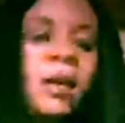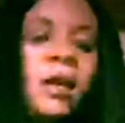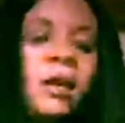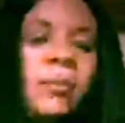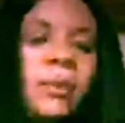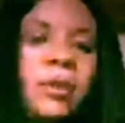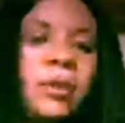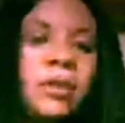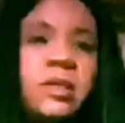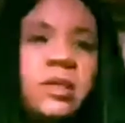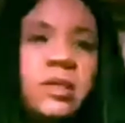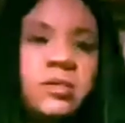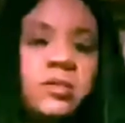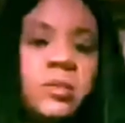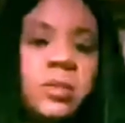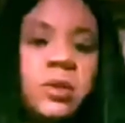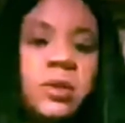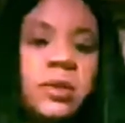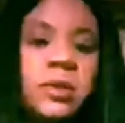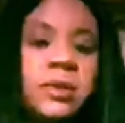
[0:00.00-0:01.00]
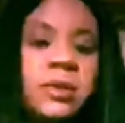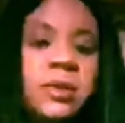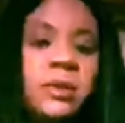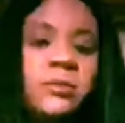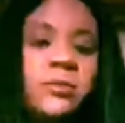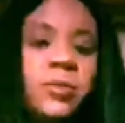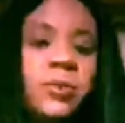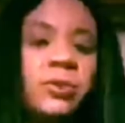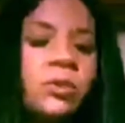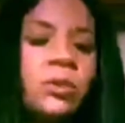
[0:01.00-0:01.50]
But this is really
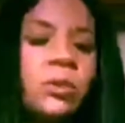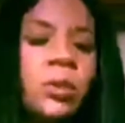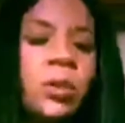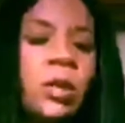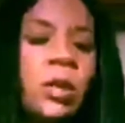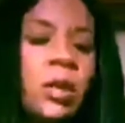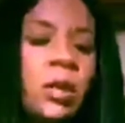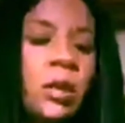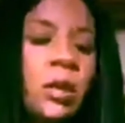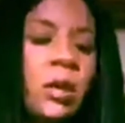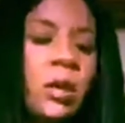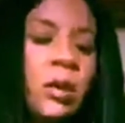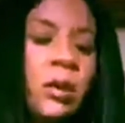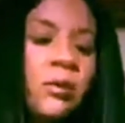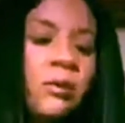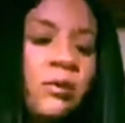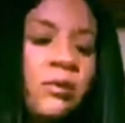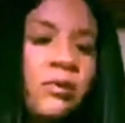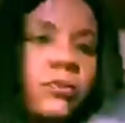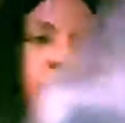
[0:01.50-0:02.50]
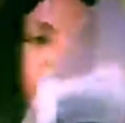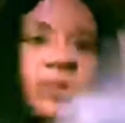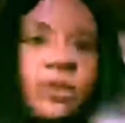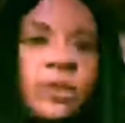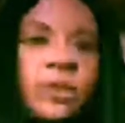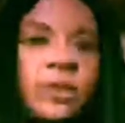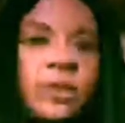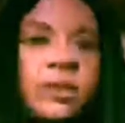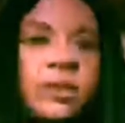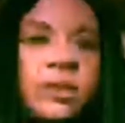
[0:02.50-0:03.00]
simple. Of course,
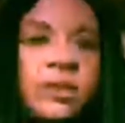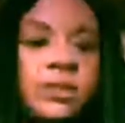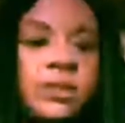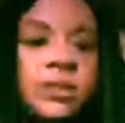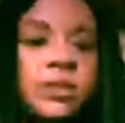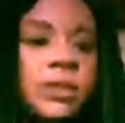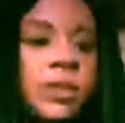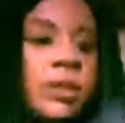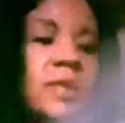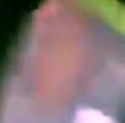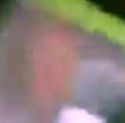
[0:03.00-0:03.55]
this is just like